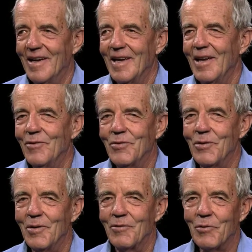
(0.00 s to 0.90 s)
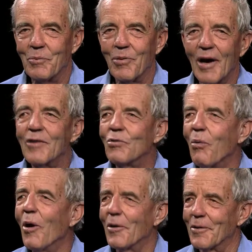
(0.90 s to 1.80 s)
if you if you price
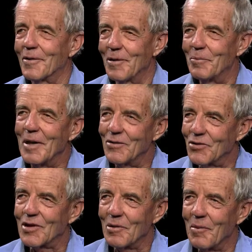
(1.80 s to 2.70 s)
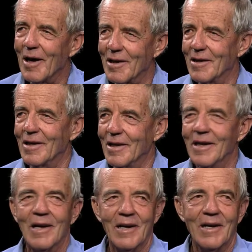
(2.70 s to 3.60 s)
water, a basic commodity,
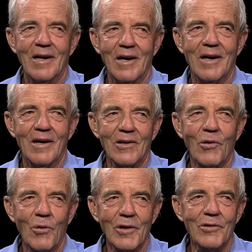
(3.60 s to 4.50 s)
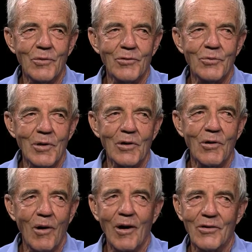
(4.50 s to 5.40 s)
uh, according to its real
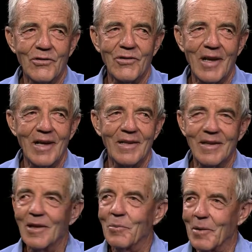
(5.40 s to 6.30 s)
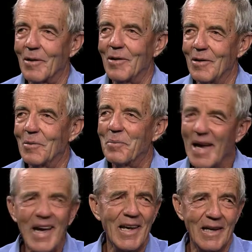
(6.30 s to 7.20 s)
cost, then the ability to
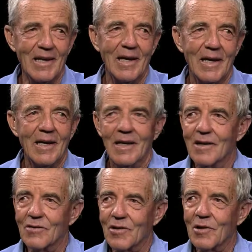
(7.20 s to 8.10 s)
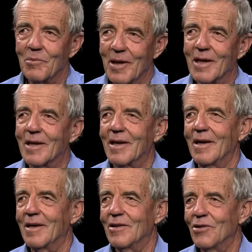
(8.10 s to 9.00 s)
pay is going to make
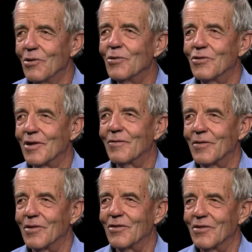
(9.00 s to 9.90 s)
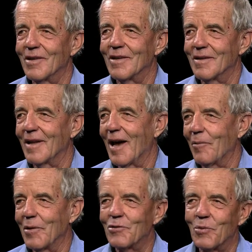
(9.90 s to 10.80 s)
a huge difference in how
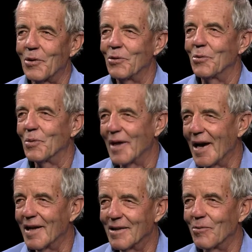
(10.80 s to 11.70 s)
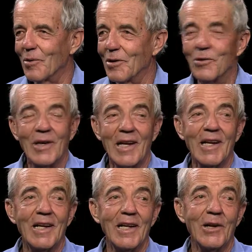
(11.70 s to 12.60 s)
much water you get and whether you get
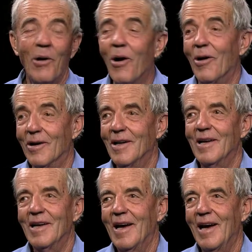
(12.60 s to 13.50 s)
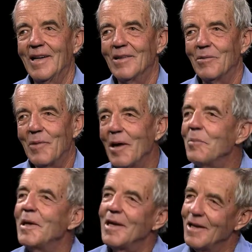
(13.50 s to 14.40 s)
any at all. Mm -hmm. And there may
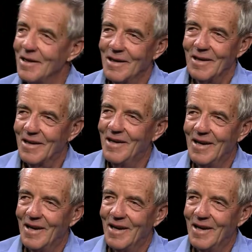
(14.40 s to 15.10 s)
be. Mm -hmm.